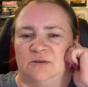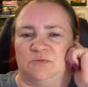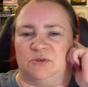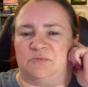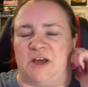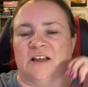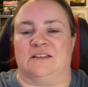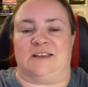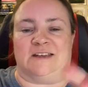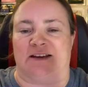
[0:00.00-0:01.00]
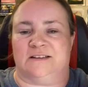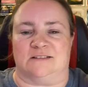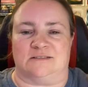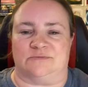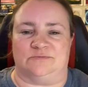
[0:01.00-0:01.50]

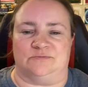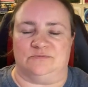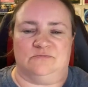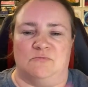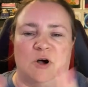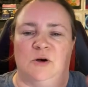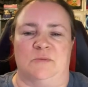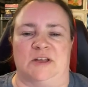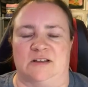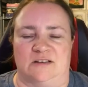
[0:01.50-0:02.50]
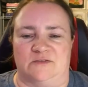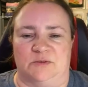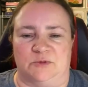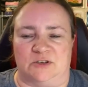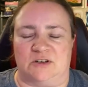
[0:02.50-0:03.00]
propelling moment of the
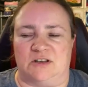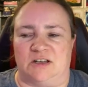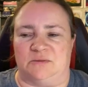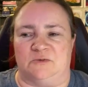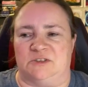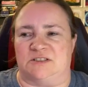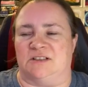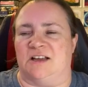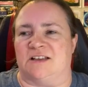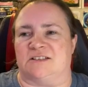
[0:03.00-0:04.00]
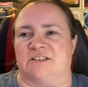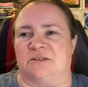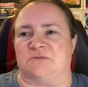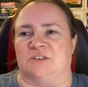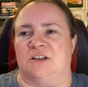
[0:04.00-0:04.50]
book was the last
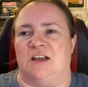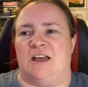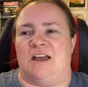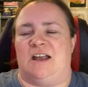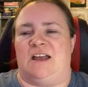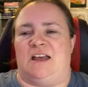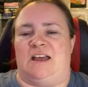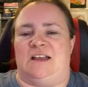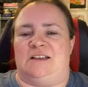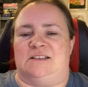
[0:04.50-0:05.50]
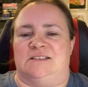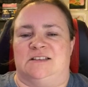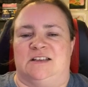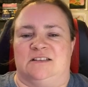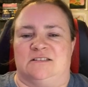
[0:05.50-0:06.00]
chapter. So
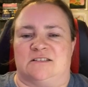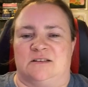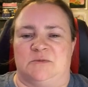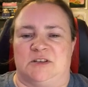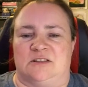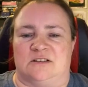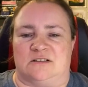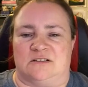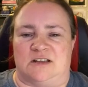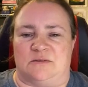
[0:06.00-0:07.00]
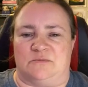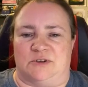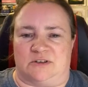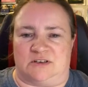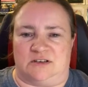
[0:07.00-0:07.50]
now there's going to be a 3rd damn
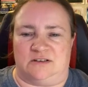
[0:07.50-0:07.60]
book.